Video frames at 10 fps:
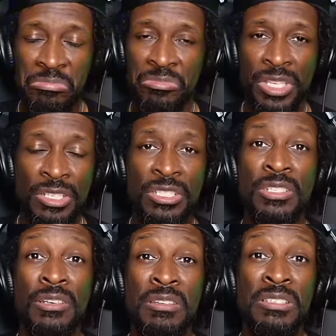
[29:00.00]
they're just
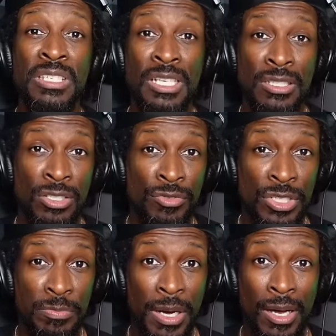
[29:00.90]
listening to
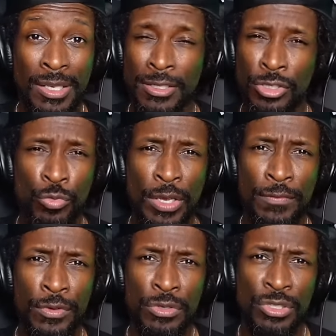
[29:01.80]
respond. They're just waiting
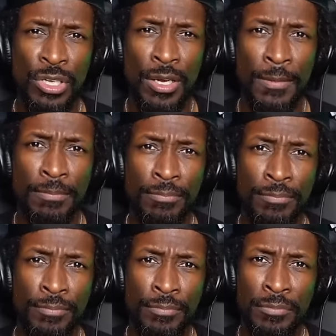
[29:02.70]
for you to shut up
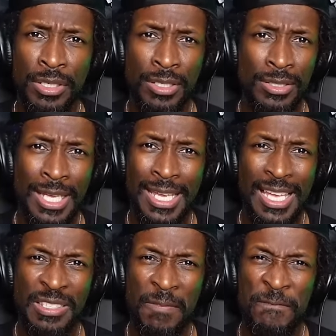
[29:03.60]
because they got
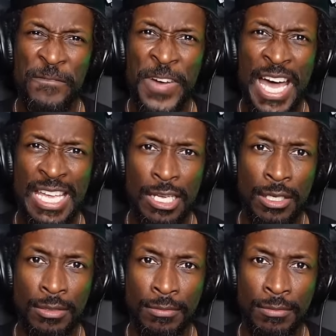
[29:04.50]
some fire.